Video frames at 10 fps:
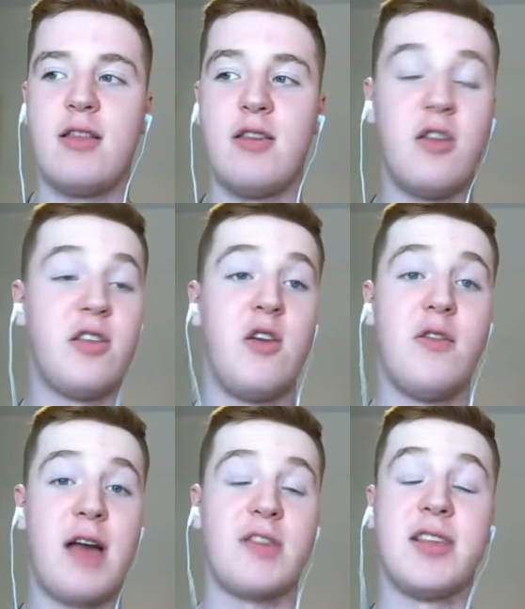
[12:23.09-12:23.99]
to
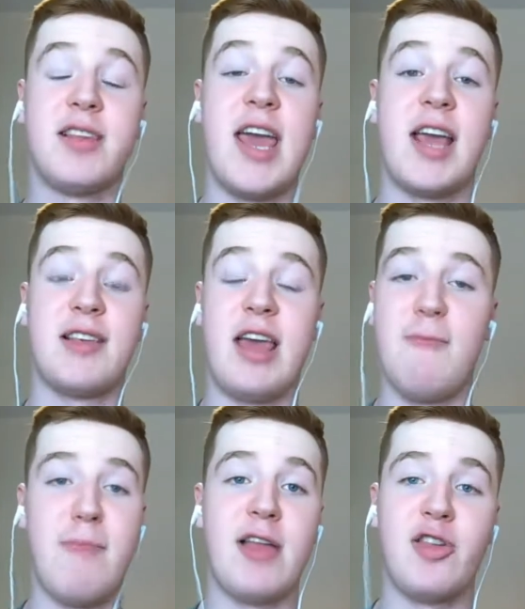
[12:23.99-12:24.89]
2006
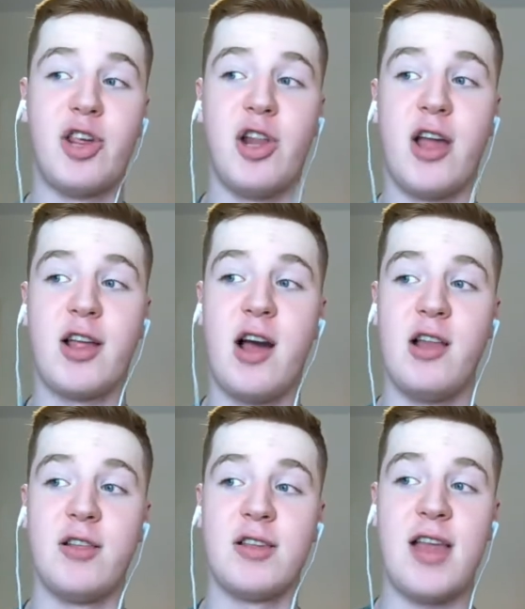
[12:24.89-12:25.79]
in Manchester United
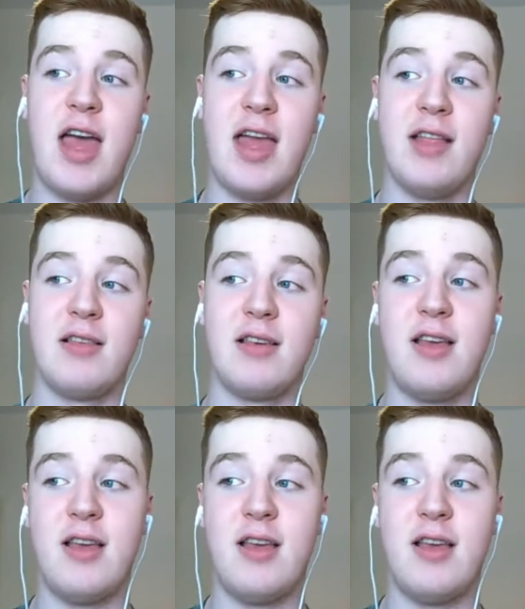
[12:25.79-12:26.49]
colours, and